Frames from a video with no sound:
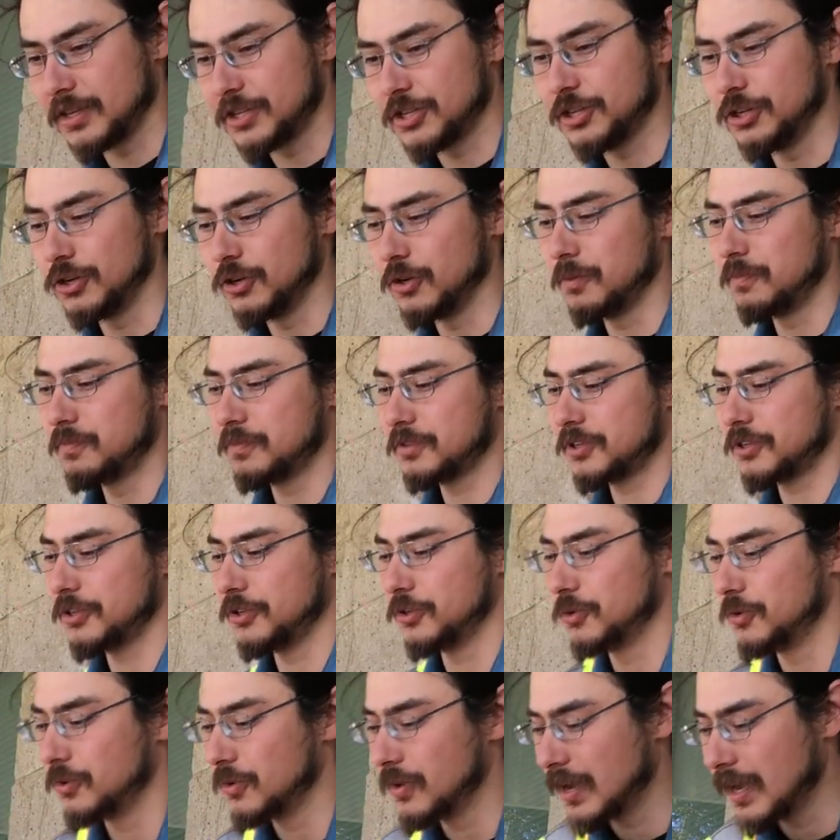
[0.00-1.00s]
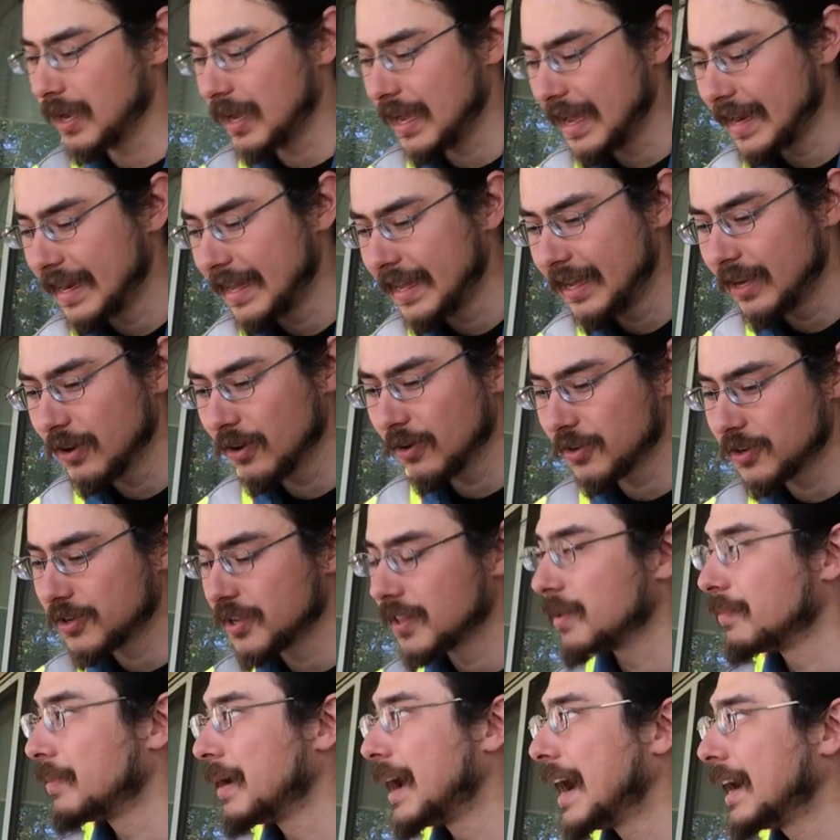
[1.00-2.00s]
tube to adhere
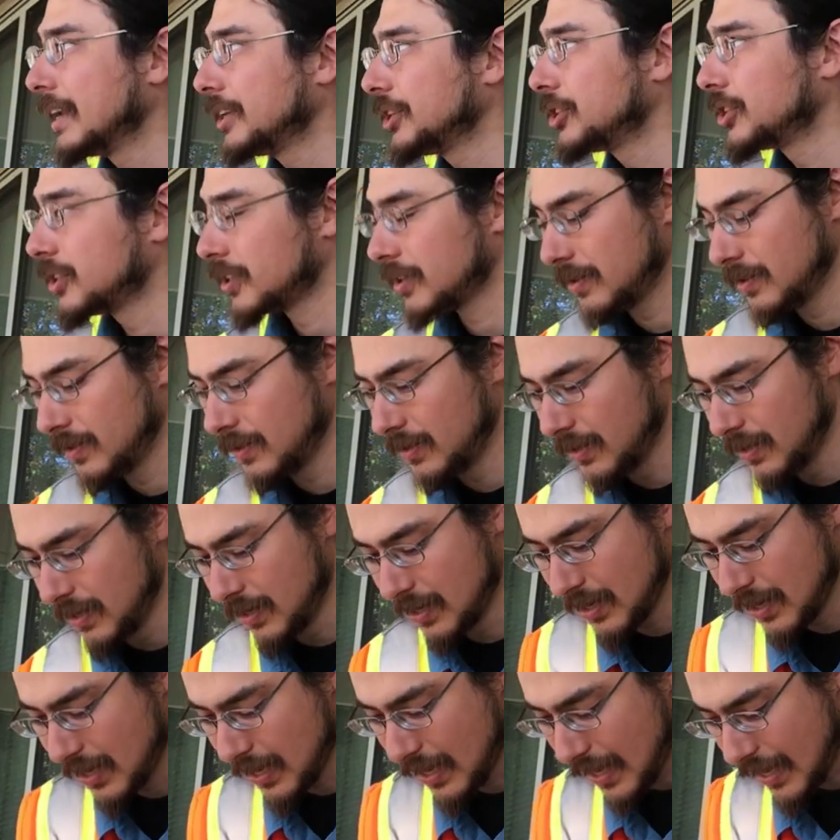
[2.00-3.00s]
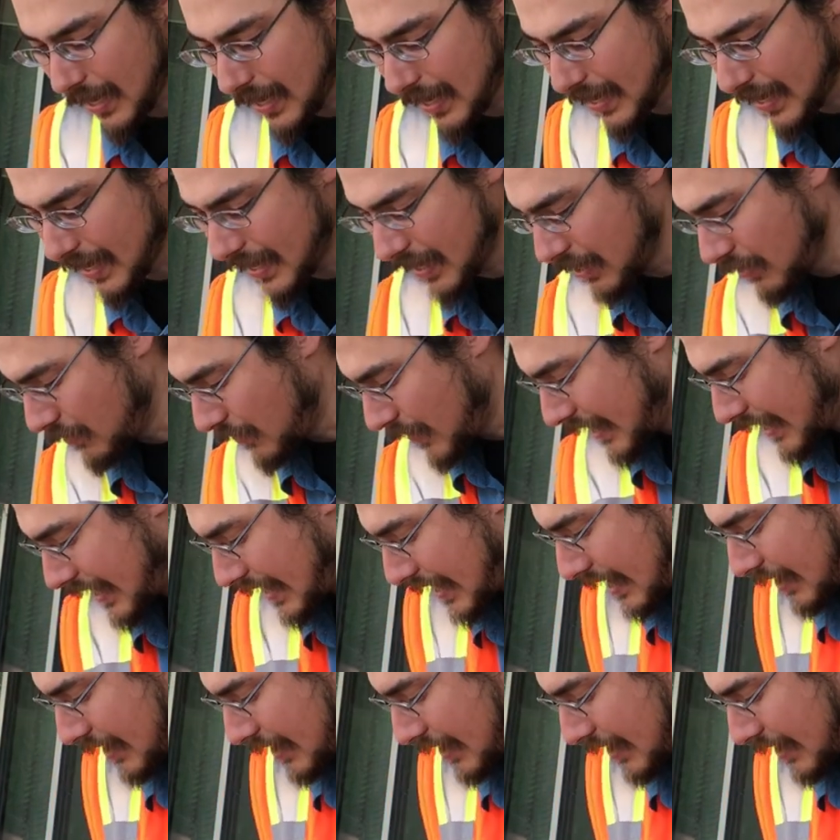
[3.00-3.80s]
to the patch. And we